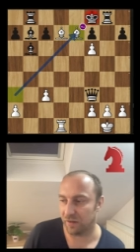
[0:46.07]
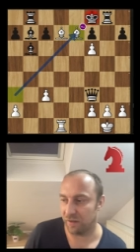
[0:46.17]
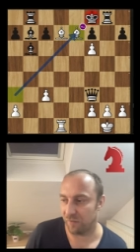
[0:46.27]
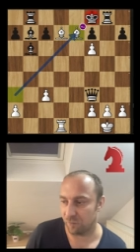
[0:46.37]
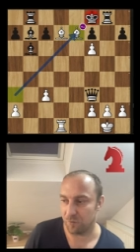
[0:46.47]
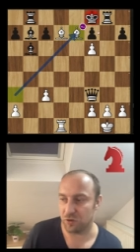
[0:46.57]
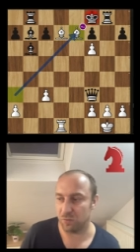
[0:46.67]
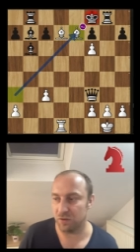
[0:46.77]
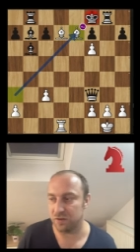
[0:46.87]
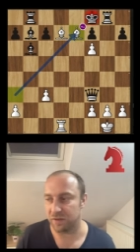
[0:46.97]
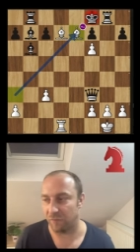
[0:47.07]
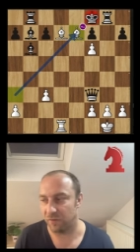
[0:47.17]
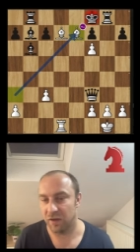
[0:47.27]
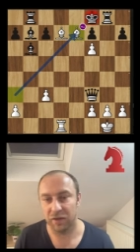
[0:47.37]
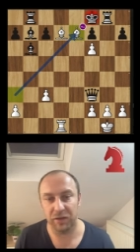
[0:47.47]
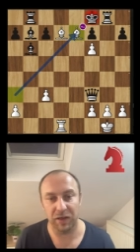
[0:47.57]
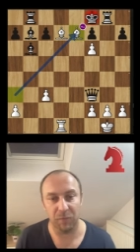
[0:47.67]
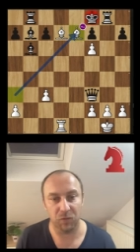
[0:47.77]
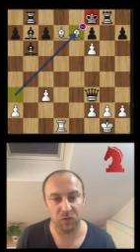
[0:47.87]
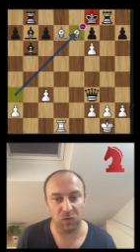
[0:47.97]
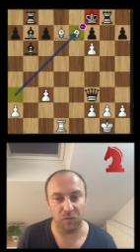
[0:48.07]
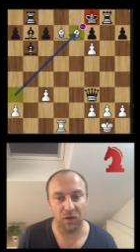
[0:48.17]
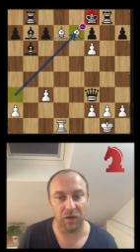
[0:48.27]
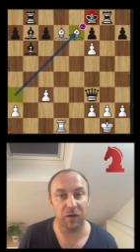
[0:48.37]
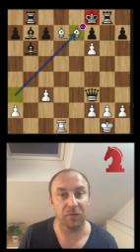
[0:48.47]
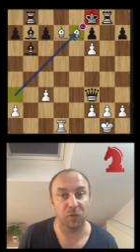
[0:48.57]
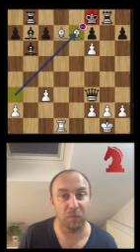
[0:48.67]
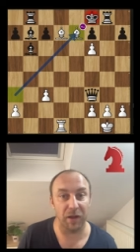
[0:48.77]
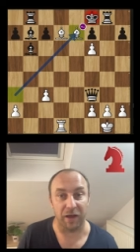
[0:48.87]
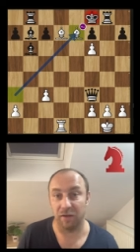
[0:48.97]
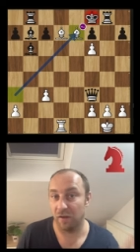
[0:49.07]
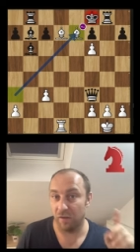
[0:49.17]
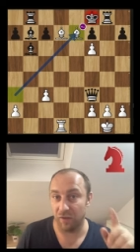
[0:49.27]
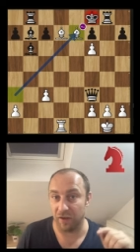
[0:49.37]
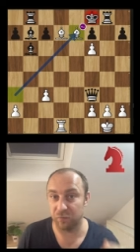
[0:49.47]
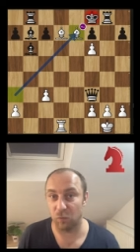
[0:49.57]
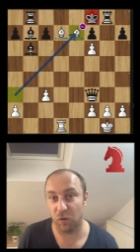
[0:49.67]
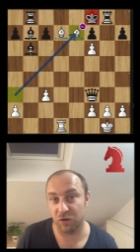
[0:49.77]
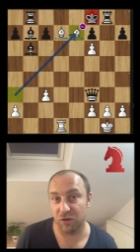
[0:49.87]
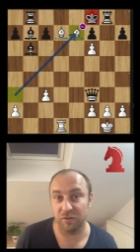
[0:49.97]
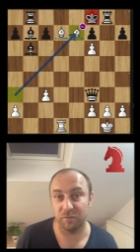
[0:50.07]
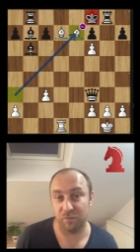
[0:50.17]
And after bishop to e seven, the game was over here for black. Thanks for watching.